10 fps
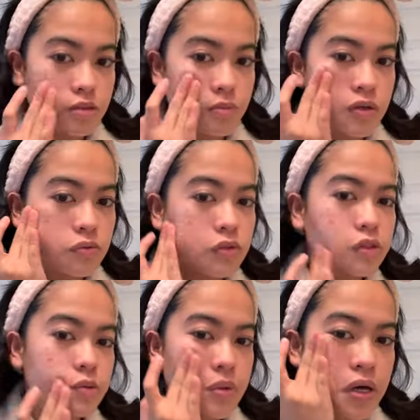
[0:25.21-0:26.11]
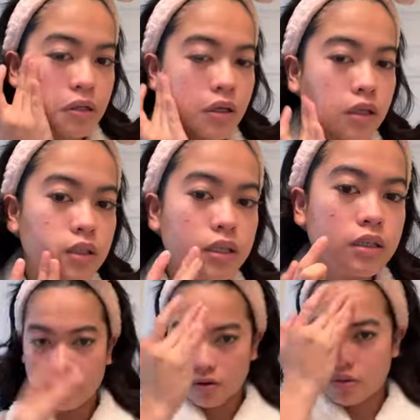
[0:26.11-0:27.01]
been really bad lately.
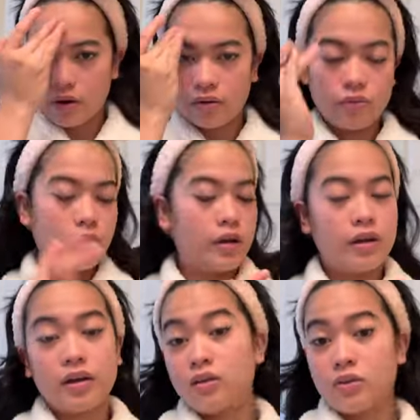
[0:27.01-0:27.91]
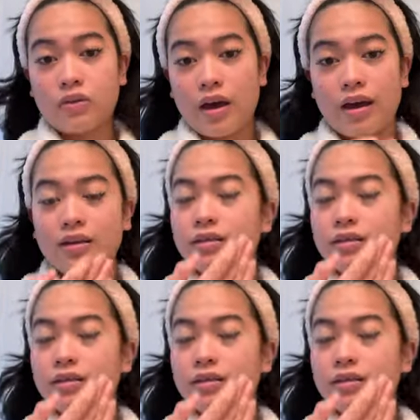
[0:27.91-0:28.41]
Oh well, we're gonna ignore that.